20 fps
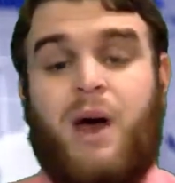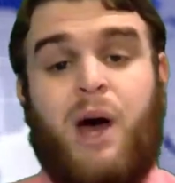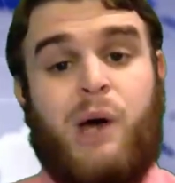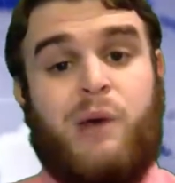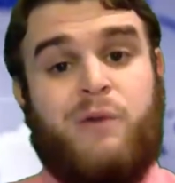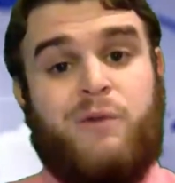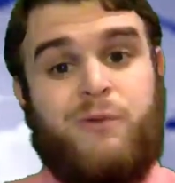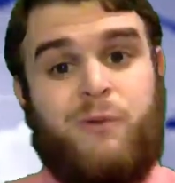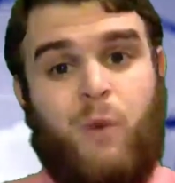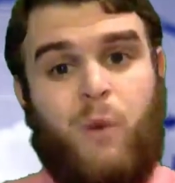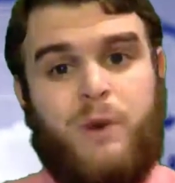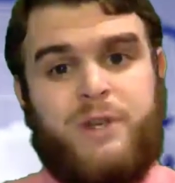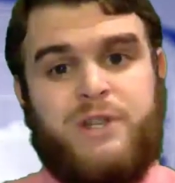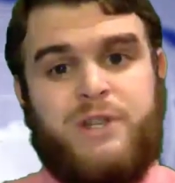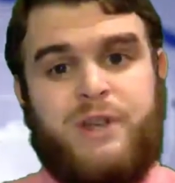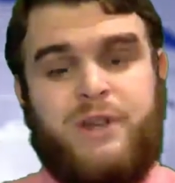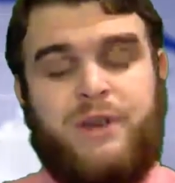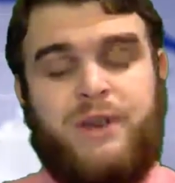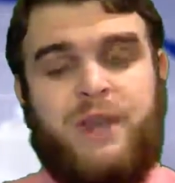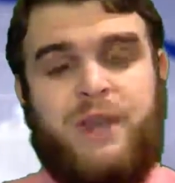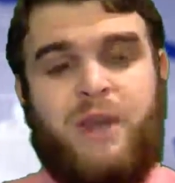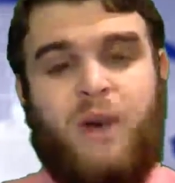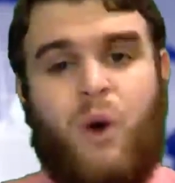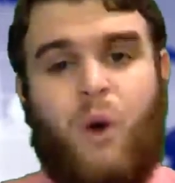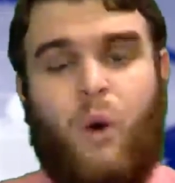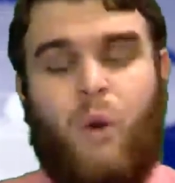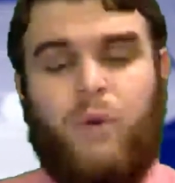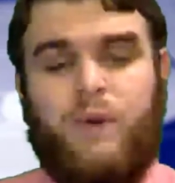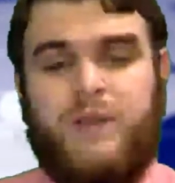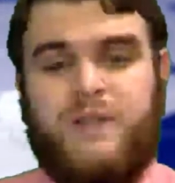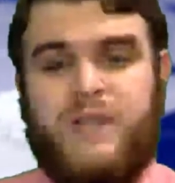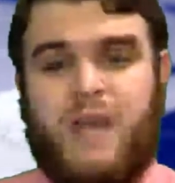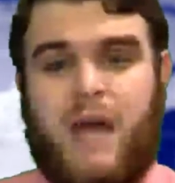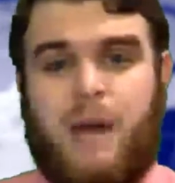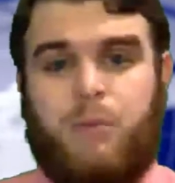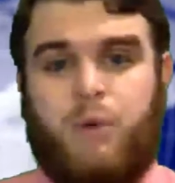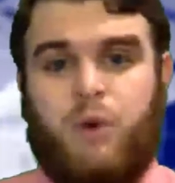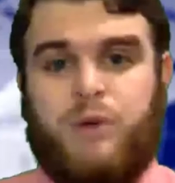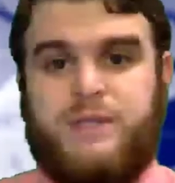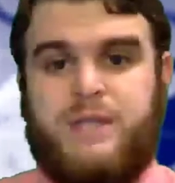Unfortunately, only
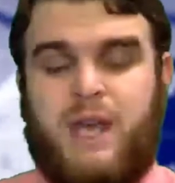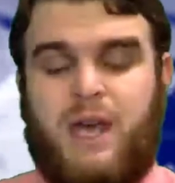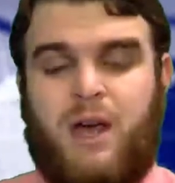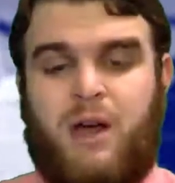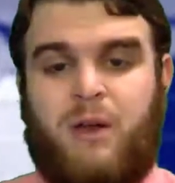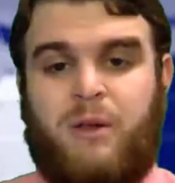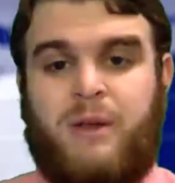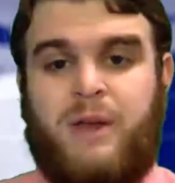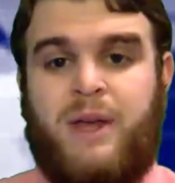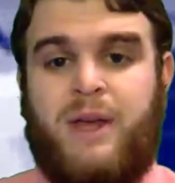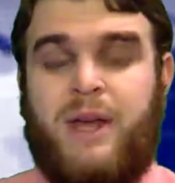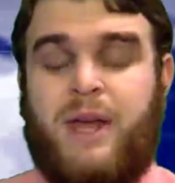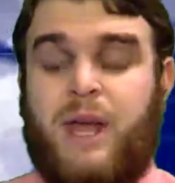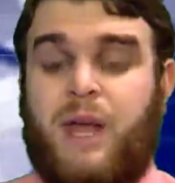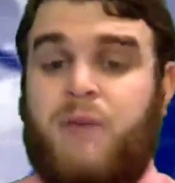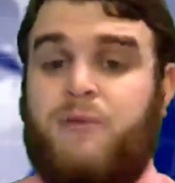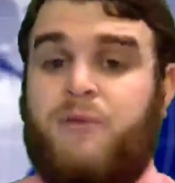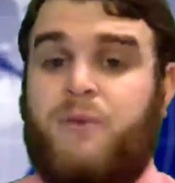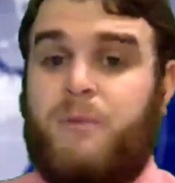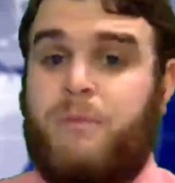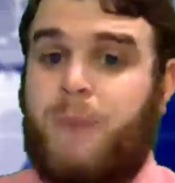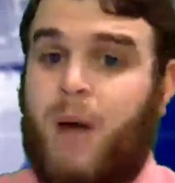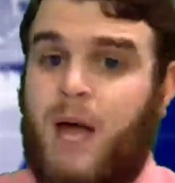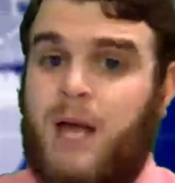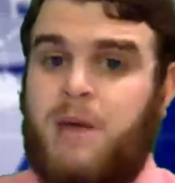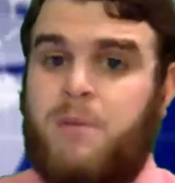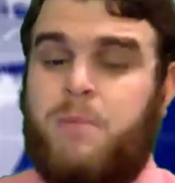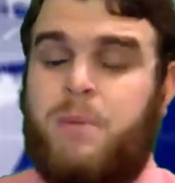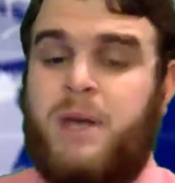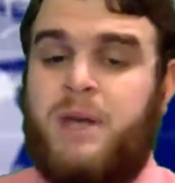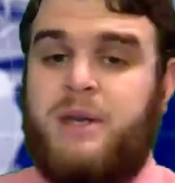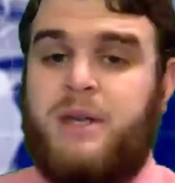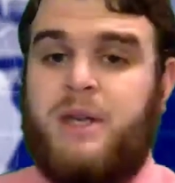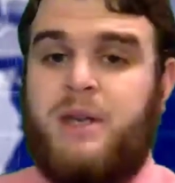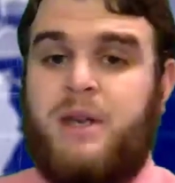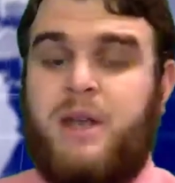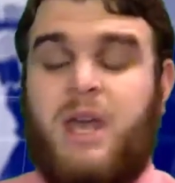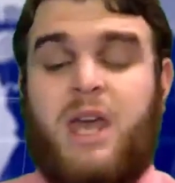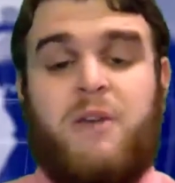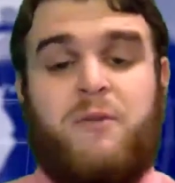time will tell, and from my
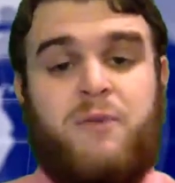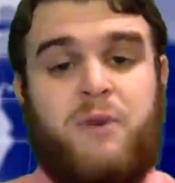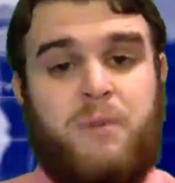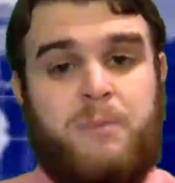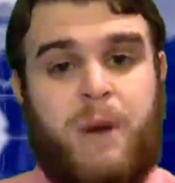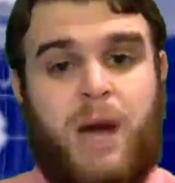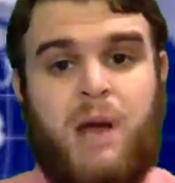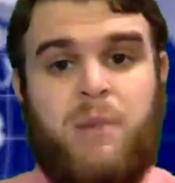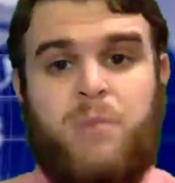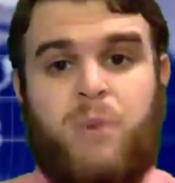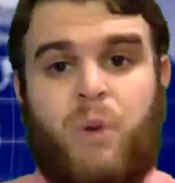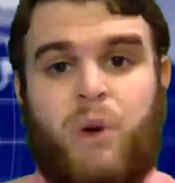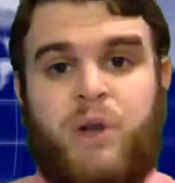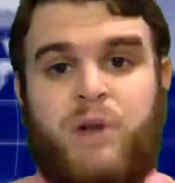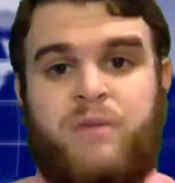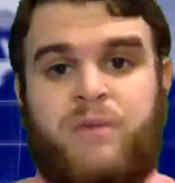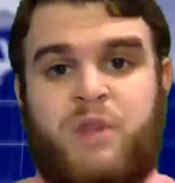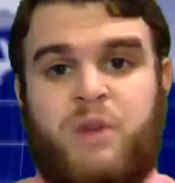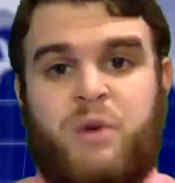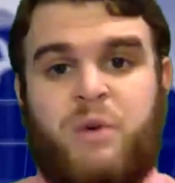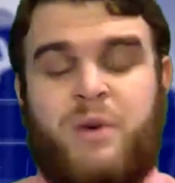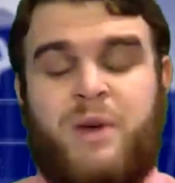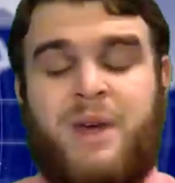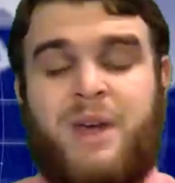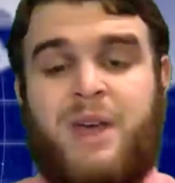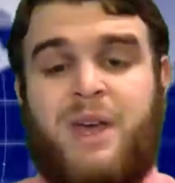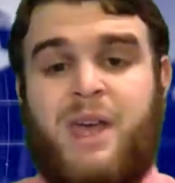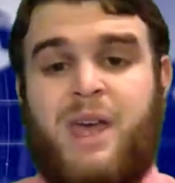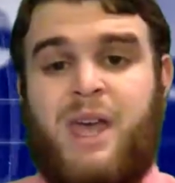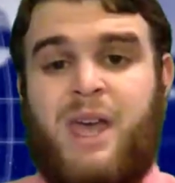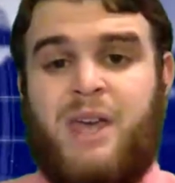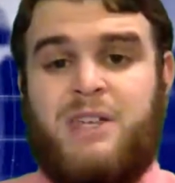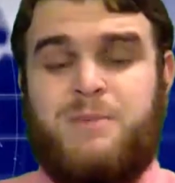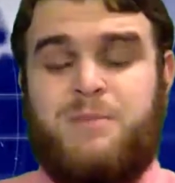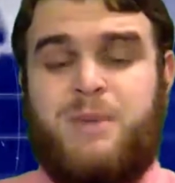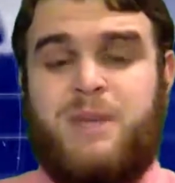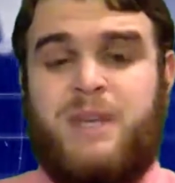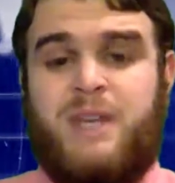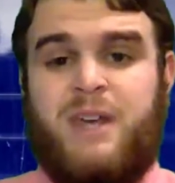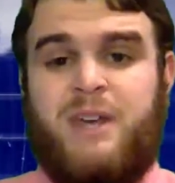opinion and from my point of view, it's
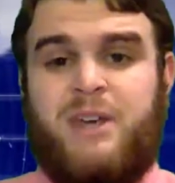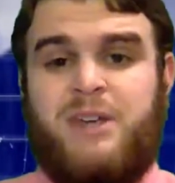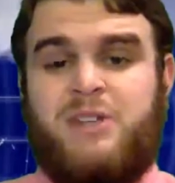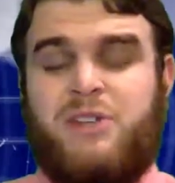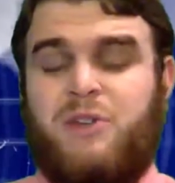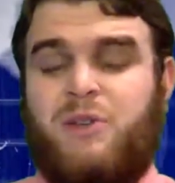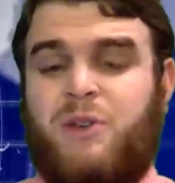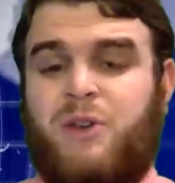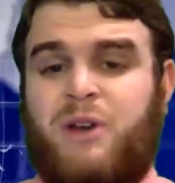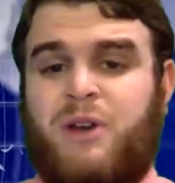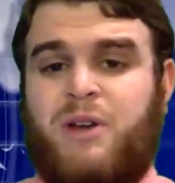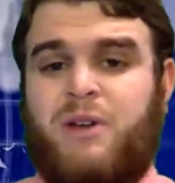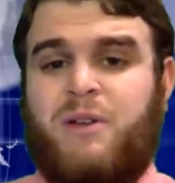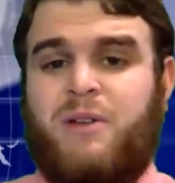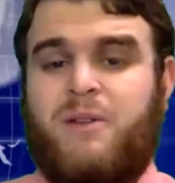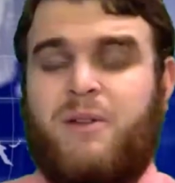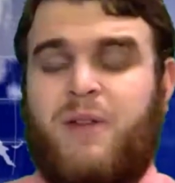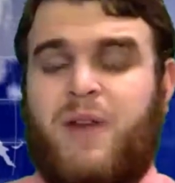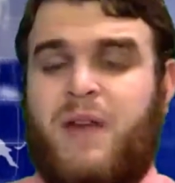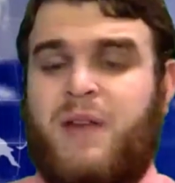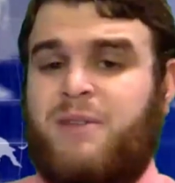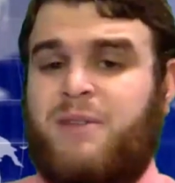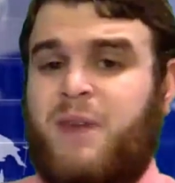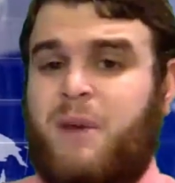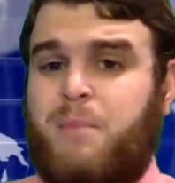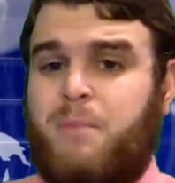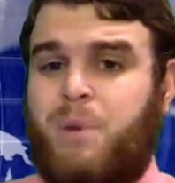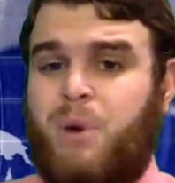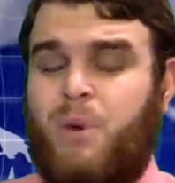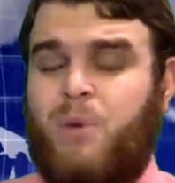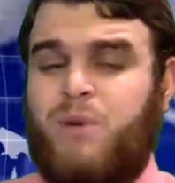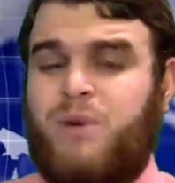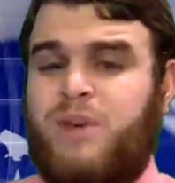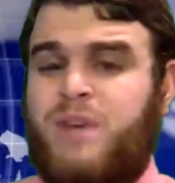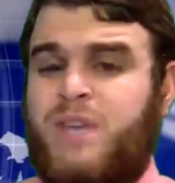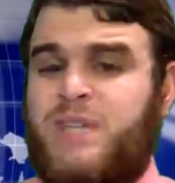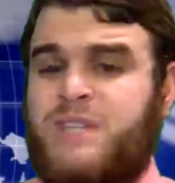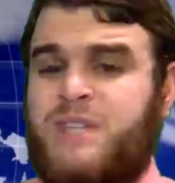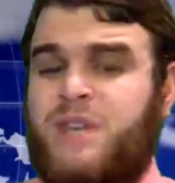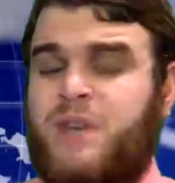beginning to look like that Putin
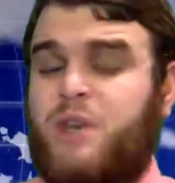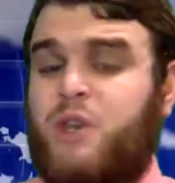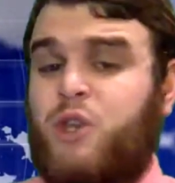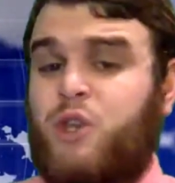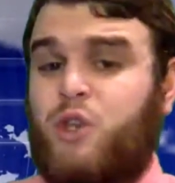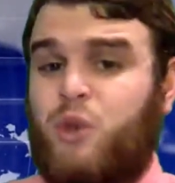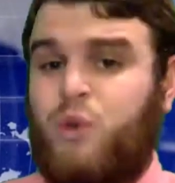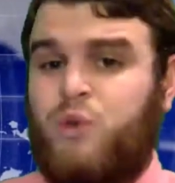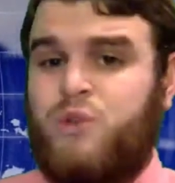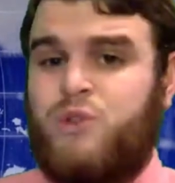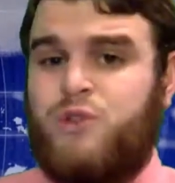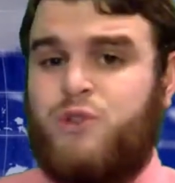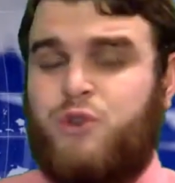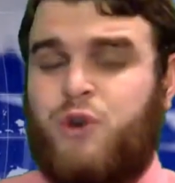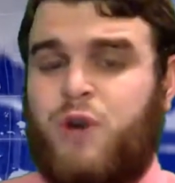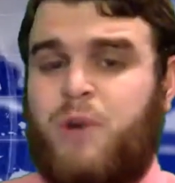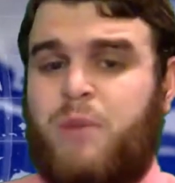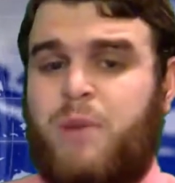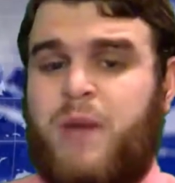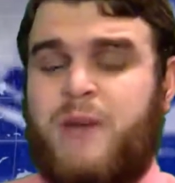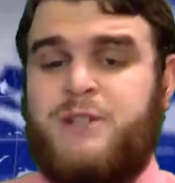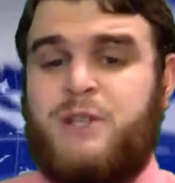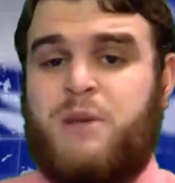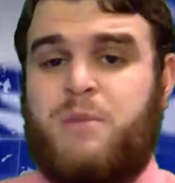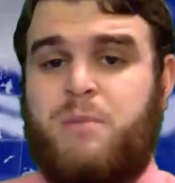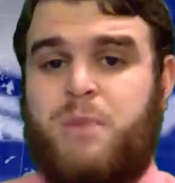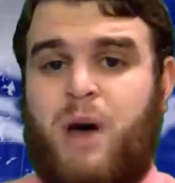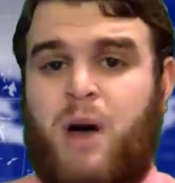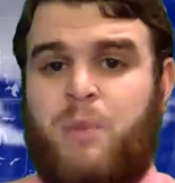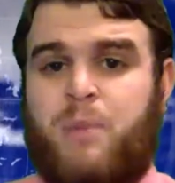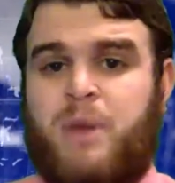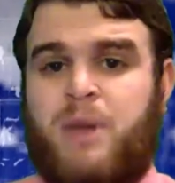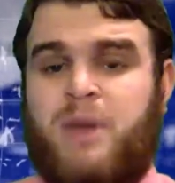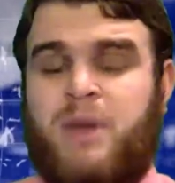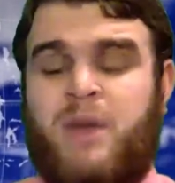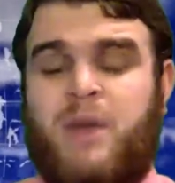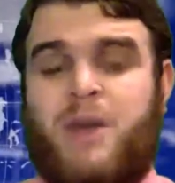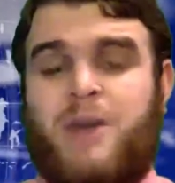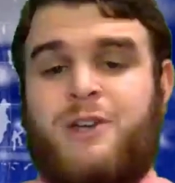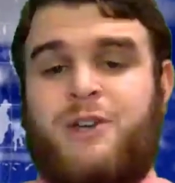is going to use Trump as a puppet
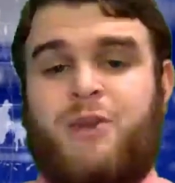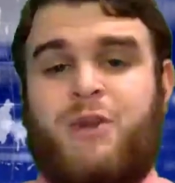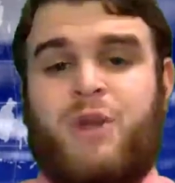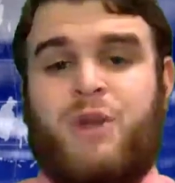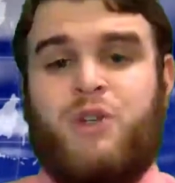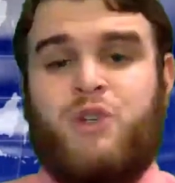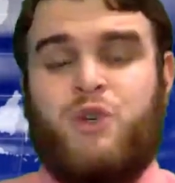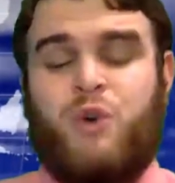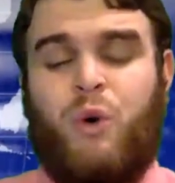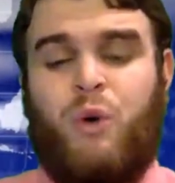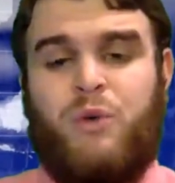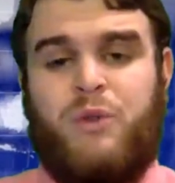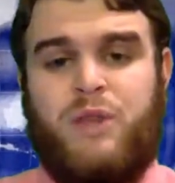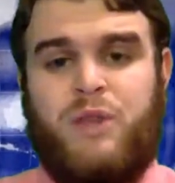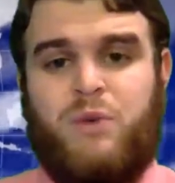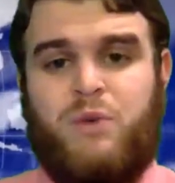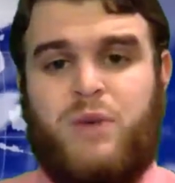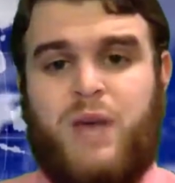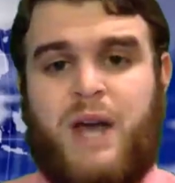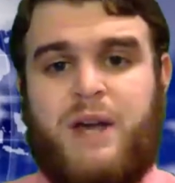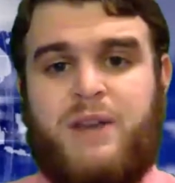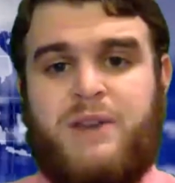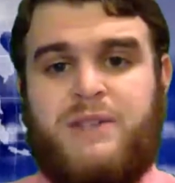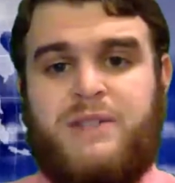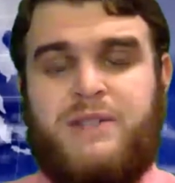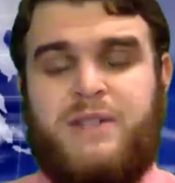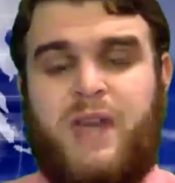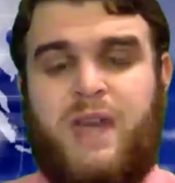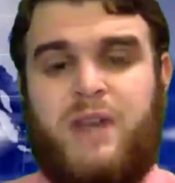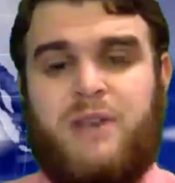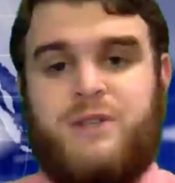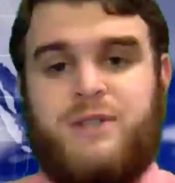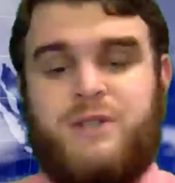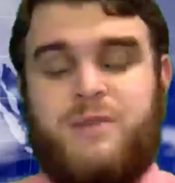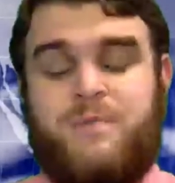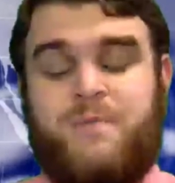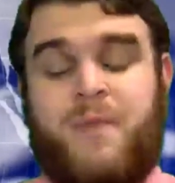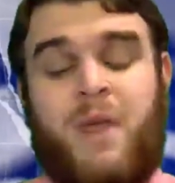to control the United States.